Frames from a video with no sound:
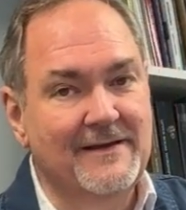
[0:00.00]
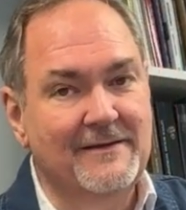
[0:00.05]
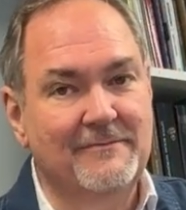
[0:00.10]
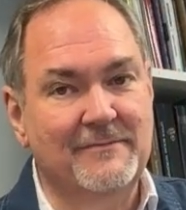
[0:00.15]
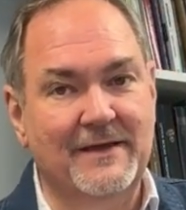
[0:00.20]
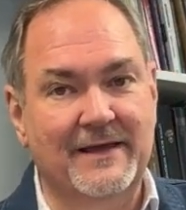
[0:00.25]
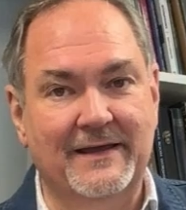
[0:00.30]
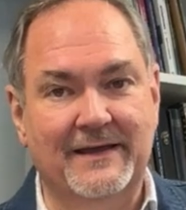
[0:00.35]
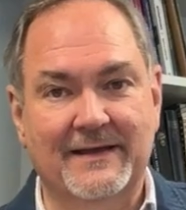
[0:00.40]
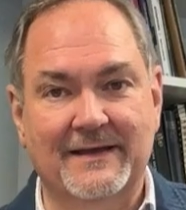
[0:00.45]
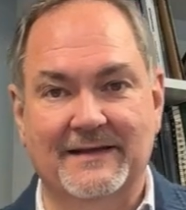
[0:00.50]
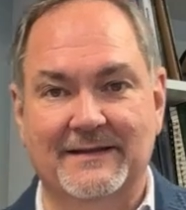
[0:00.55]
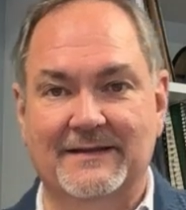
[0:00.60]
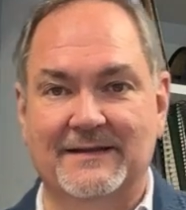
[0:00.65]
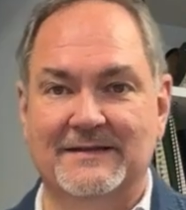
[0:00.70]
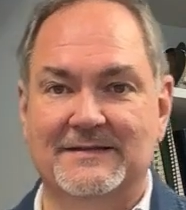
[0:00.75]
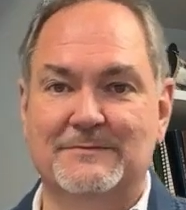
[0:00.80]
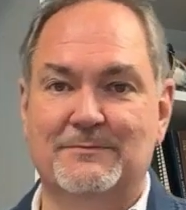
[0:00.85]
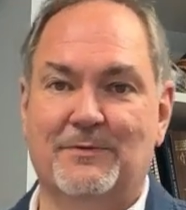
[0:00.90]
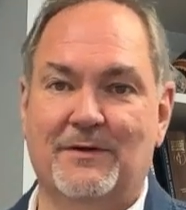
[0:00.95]
me in
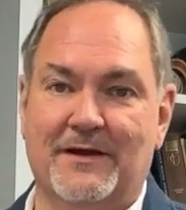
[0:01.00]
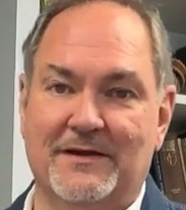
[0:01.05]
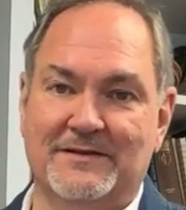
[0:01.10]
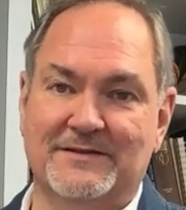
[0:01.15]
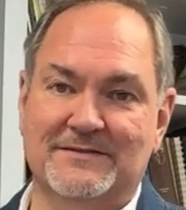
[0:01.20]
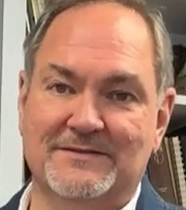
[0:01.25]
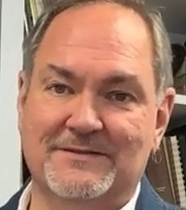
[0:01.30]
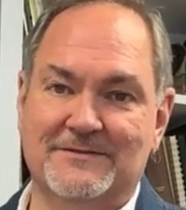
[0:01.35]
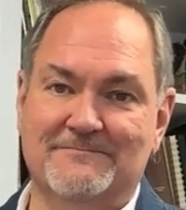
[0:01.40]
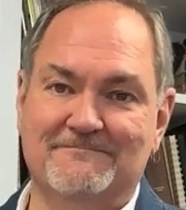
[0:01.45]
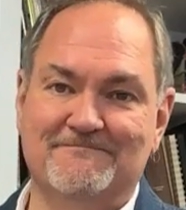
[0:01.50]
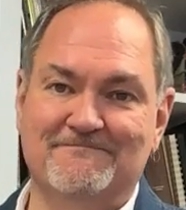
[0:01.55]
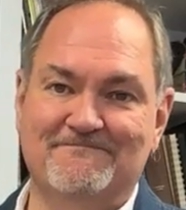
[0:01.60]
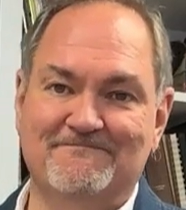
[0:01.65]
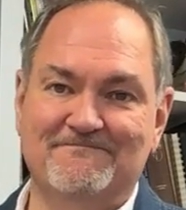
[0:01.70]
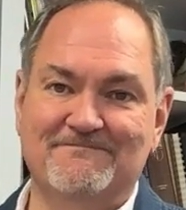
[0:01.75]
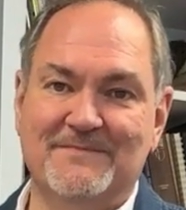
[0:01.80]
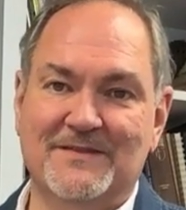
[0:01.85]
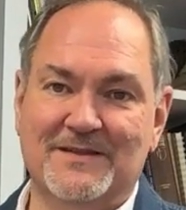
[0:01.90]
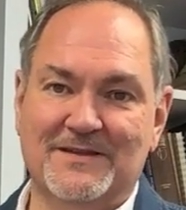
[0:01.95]
this process.
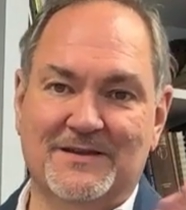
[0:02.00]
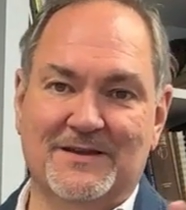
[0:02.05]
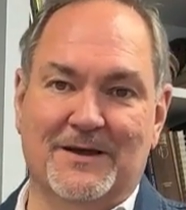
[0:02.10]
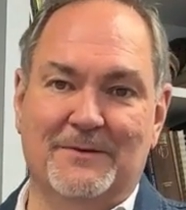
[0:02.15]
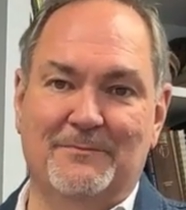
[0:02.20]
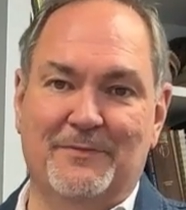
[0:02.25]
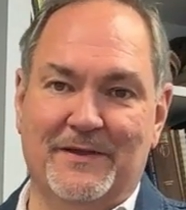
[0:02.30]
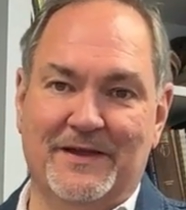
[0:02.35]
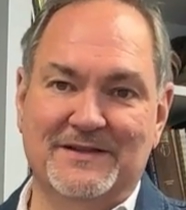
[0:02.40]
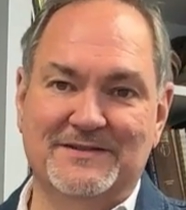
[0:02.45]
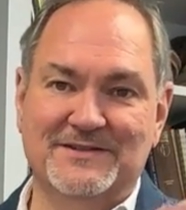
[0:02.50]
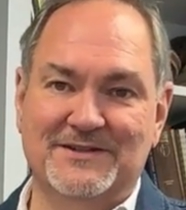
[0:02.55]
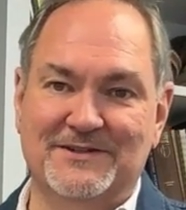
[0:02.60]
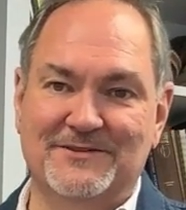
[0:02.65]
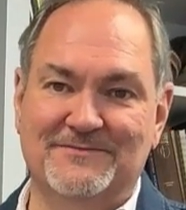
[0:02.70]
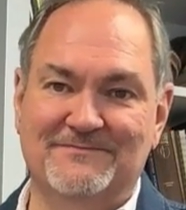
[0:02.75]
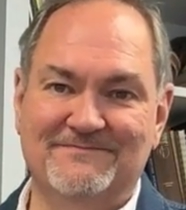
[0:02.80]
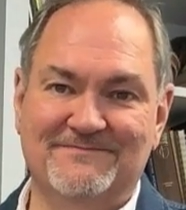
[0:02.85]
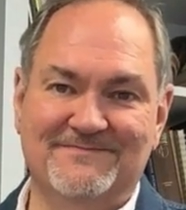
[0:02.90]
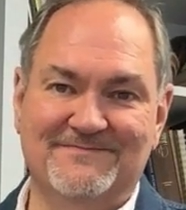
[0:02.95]
God bless you.